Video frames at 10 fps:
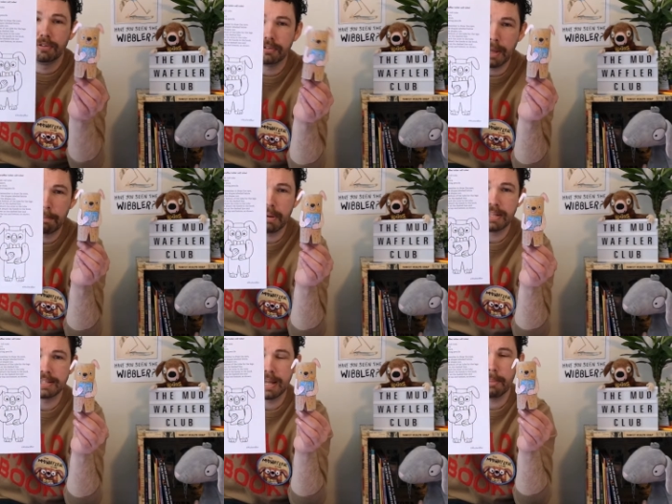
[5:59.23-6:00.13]
a
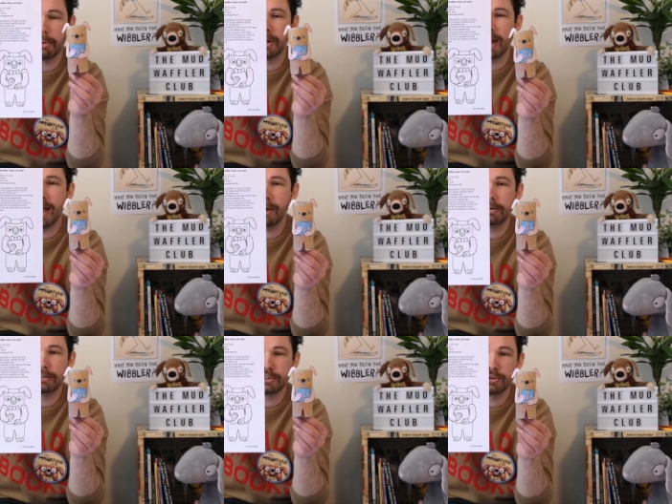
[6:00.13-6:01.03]
step-by-step on
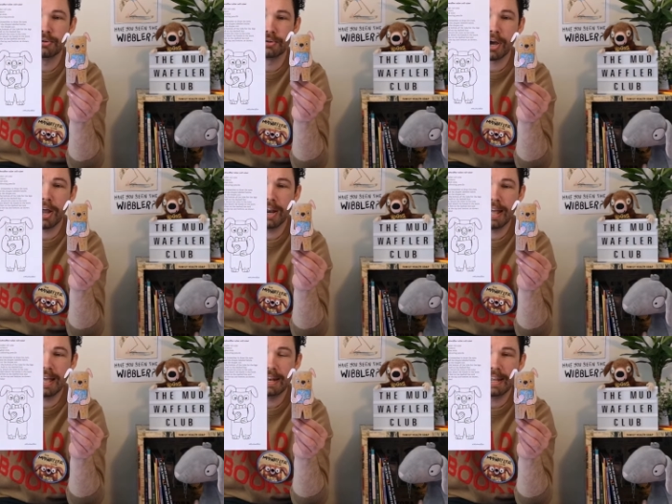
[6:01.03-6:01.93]
how to colour
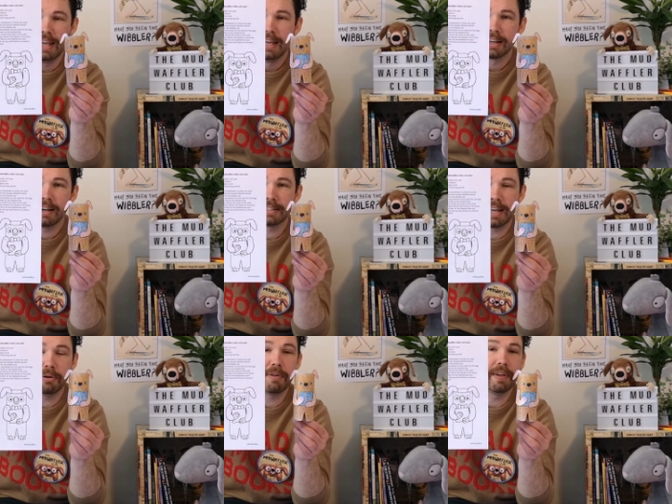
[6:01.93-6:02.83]
in, cut
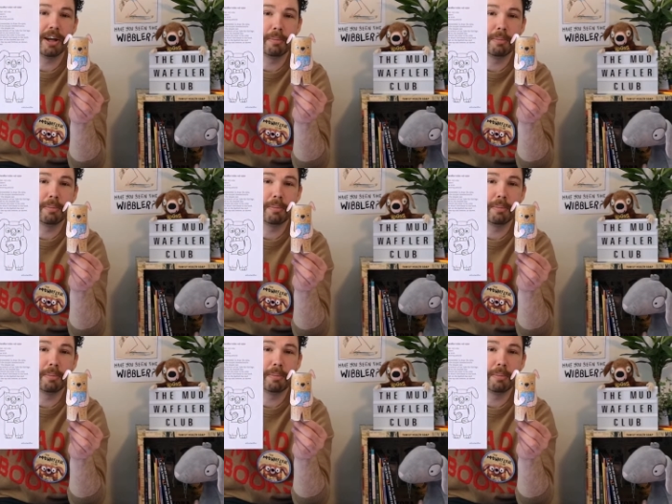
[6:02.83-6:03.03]
out with the